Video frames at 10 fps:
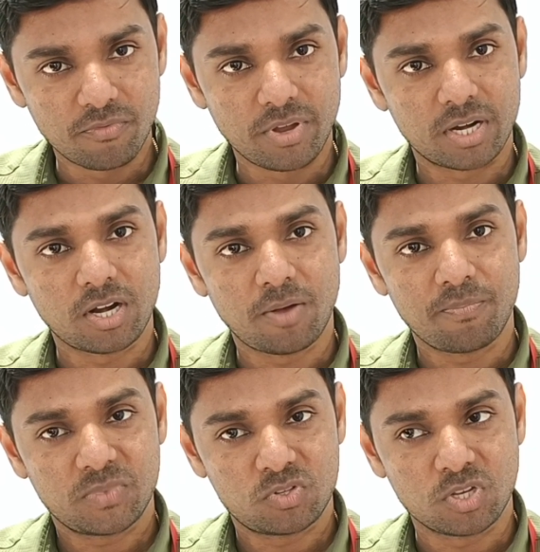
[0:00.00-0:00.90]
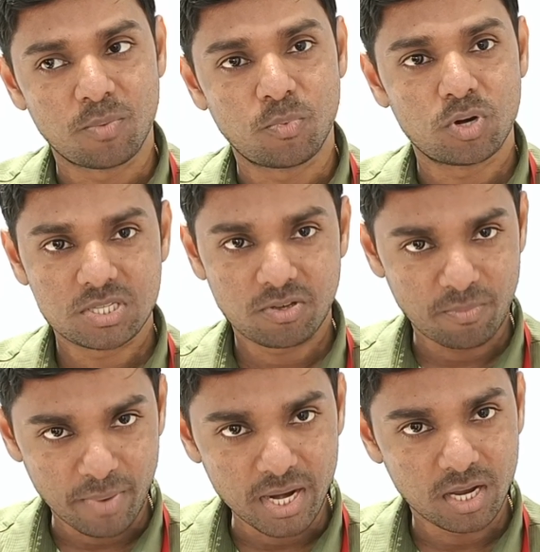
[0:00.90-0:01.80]
Vietnam. Singapore is our
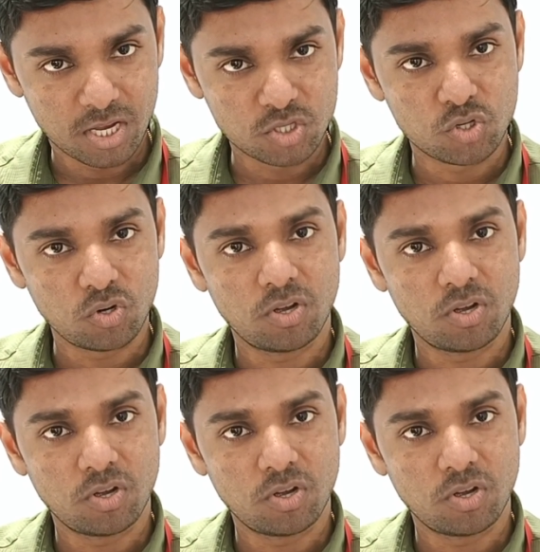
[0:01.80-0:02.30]
main HQ